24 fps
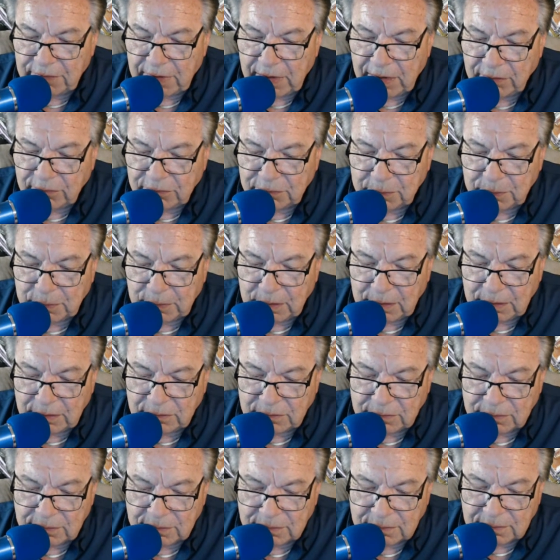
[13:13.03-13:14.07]
valve
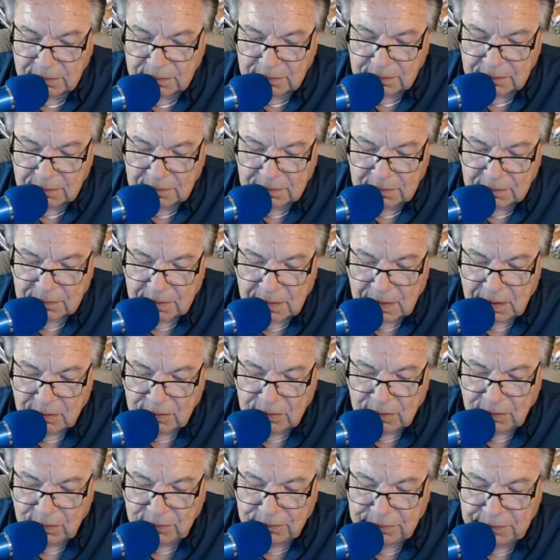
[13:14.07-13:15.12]
springs. I'll
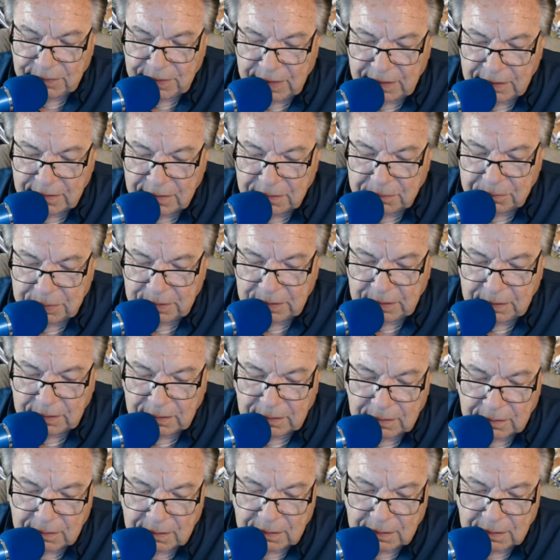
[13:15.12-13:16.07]
go over that in a bit.